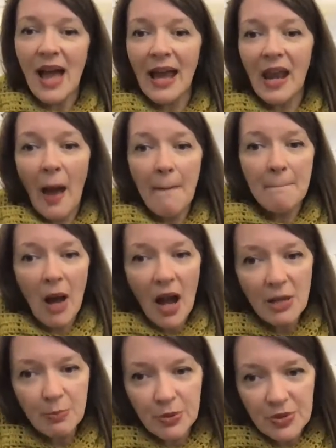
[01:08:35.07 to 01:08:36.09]
and I
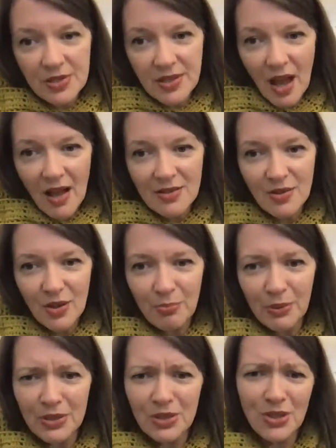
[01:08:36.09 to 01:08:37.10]
might put stars on,
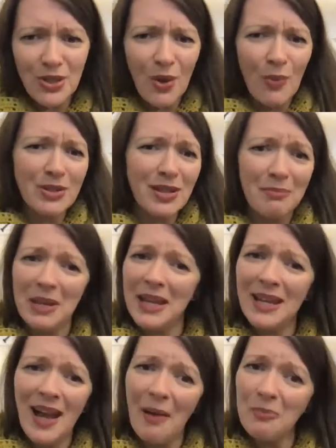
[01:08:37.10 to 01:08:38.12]
but do you know what I
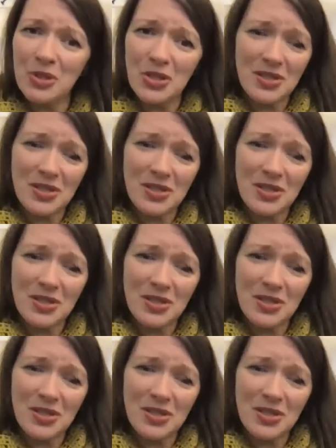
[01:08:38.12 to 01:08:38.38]
mean? I'm